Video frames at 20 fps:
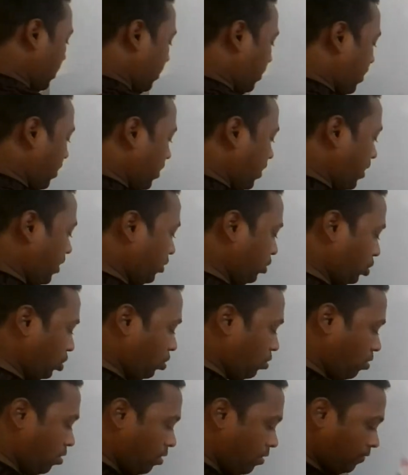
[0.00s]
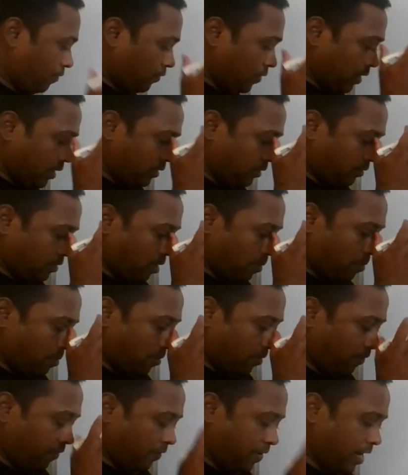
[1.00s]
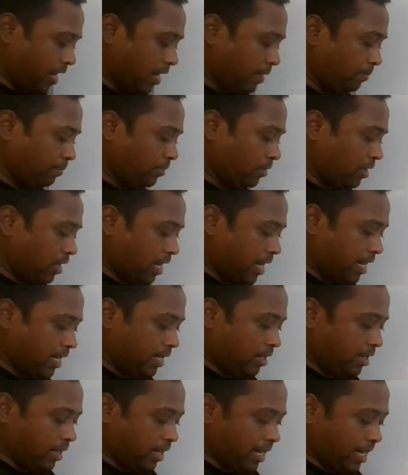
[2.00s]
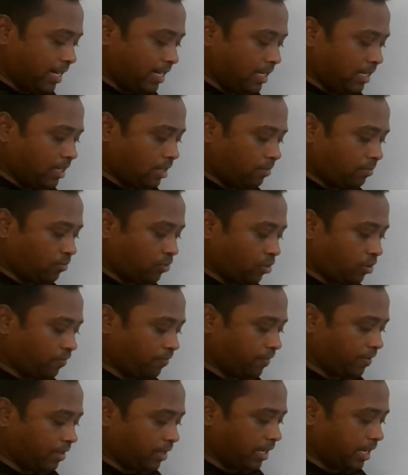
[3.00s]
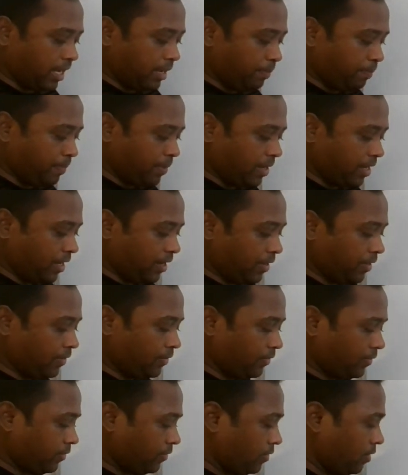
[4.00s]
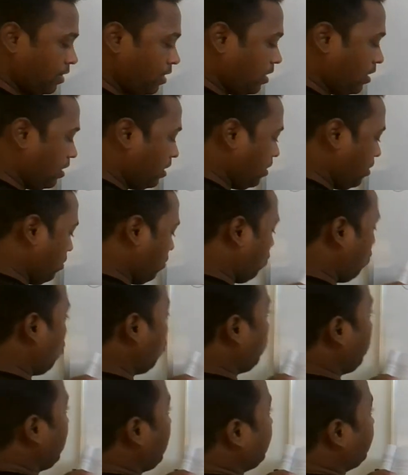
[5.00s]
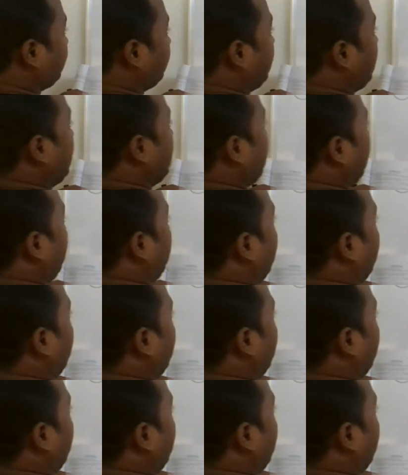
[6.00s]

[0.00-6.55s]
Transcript: The ratio of the sum of m and n terms of an AP is only single